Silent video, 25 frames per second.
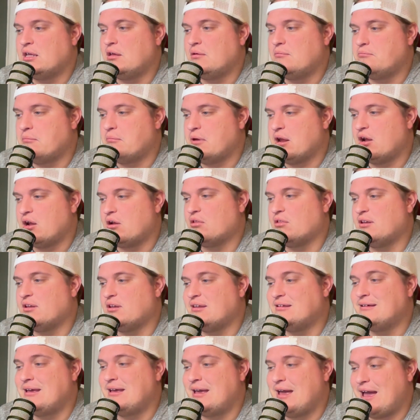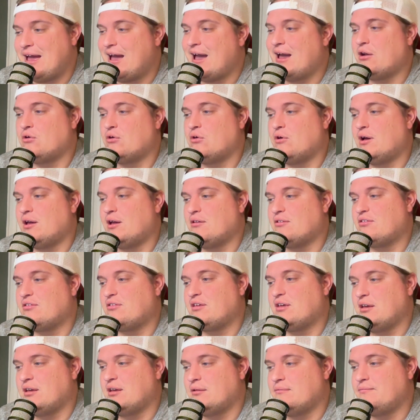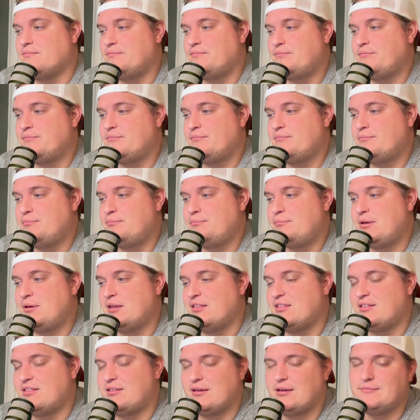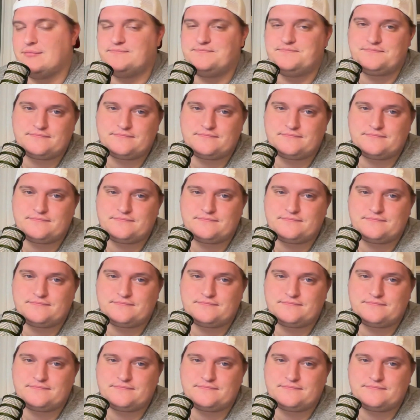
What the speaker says: Maryland, at Ohio State, Penn State.